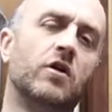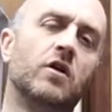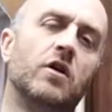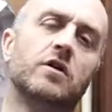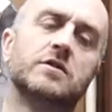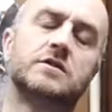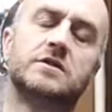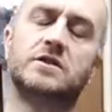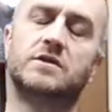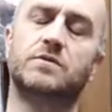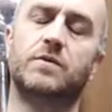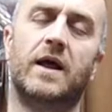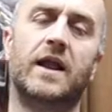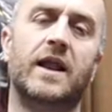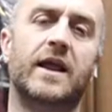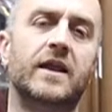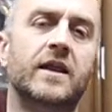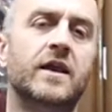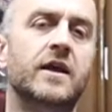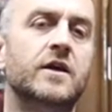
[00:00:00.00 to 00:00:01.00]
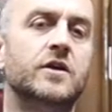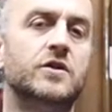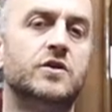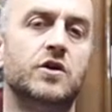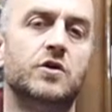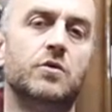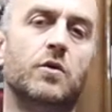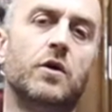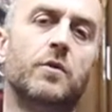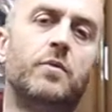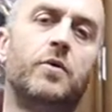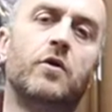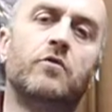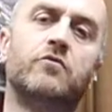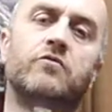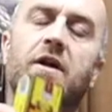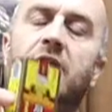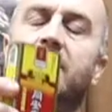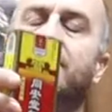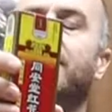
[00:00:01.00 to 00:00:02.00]
lots of swelling, do you want to put
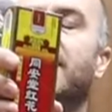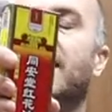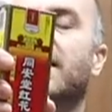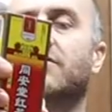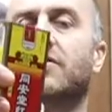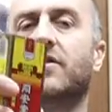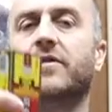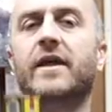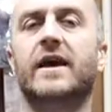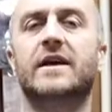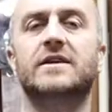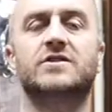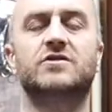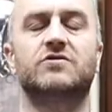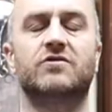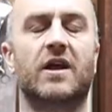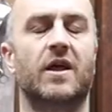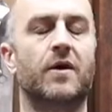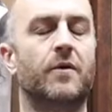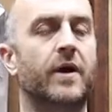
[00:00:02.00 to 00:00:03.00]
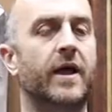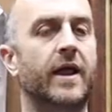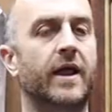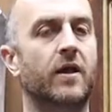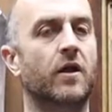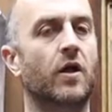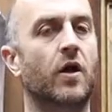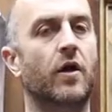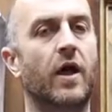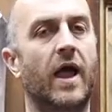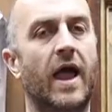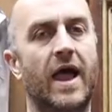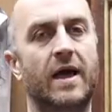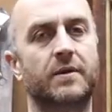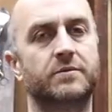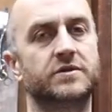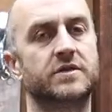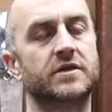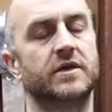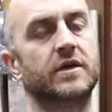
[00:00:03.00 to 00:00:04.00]
red flower on that straight away? No,
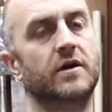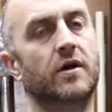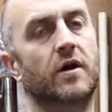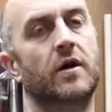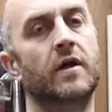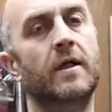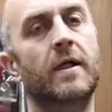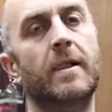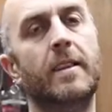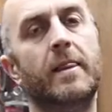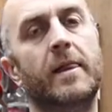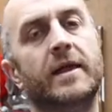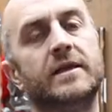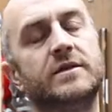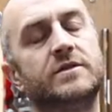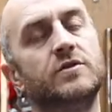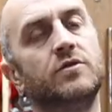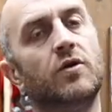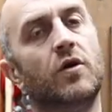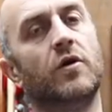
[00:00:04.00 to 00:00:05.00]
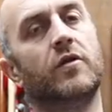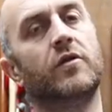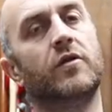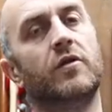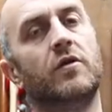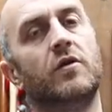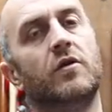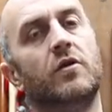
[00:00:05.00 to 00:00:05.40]
absolutely not. It's not